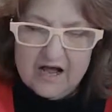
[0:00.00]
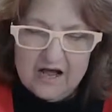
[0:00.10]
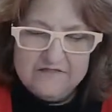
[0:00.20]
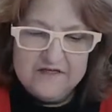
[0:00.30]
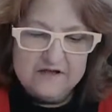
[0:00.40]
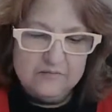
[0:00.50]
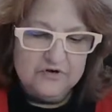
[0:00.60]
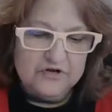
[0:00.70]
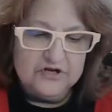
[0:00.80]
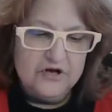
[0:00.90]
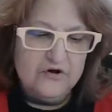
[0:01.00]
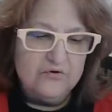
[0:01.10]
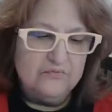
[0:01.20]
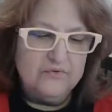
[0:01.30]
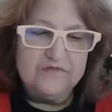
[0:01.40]
I think I'm going to
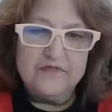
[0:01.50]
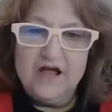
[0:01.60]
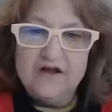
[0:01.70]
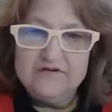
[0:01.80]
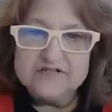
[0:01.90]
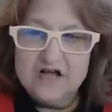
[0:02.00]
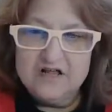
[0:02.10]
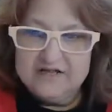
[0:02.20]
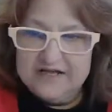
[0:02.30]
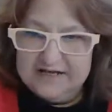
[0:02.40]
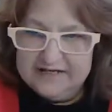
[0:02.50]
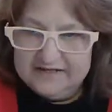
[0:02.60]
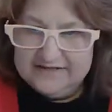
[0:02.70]
go with the Irish holiday.